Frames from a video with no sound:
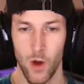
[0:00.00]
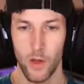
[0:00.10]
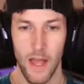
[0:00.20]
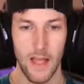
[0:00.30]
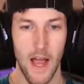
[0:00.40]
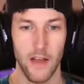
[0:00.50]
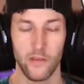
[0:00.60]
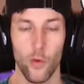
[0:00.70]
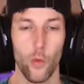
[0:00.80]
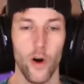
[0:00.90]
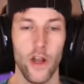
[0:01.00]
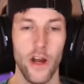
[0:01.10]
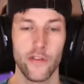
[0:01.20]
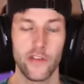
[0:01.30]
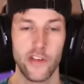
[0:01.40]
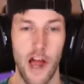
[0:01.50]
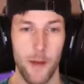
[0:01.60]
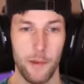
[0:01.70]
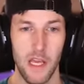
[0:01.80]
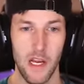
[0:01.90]
Okay, guys, we're going to
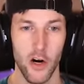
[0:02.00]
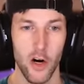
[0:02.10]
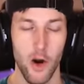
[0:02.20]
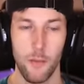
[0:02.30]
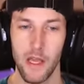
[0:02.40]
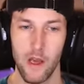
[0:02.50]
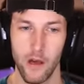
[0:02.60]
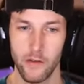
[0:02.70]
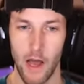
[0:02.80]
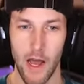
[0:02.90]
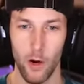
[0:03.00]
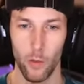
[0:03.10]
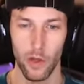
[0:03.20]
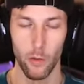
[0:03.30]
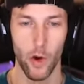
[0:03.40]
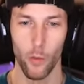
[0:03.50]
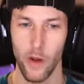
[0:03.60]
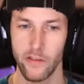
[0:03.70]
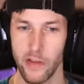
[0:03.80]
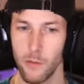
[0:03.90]
stop here because I don't really want to
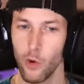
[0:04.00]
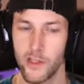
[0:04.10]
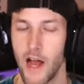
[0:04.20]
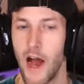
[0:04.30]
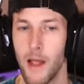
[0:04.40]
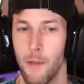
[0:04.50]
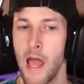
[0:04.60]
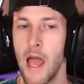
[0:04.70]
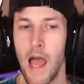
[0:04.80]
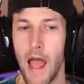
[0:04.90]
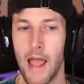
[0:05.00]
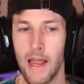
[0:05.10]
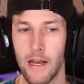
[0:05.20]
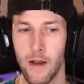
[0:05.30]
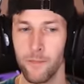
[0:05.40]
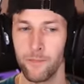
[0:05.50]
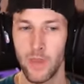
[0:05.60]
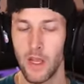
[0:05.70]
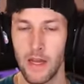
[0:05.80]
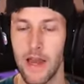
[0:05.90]
waste any more time and
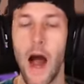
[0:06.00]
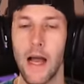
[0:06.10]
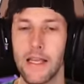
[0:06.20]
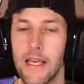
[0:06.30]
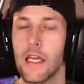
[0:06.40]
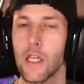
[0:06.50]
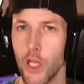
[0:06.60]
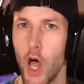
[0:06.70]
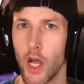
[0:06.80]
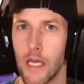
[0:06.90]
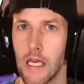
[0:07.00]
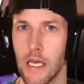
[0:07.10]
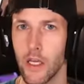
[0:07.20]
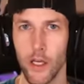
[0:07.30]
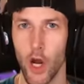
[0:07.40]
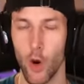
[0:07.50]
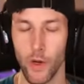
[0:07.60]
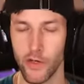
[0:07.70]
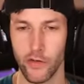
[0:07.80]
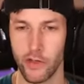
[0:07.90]
not get lucky, you know,
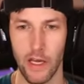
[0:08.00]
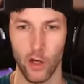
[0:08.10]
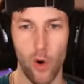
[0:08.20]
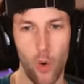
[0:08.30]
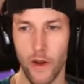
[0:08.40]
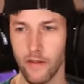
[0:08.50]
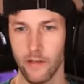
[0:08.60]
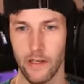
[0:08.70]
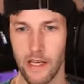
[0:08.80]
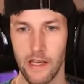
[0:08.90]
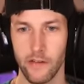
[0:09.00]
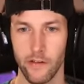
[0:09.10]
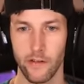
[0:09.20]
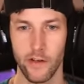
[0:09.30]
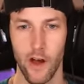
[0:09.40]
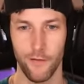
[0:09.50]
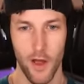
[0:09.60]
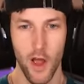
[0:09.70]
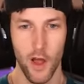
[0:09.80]
and just get coins and keys and stuff.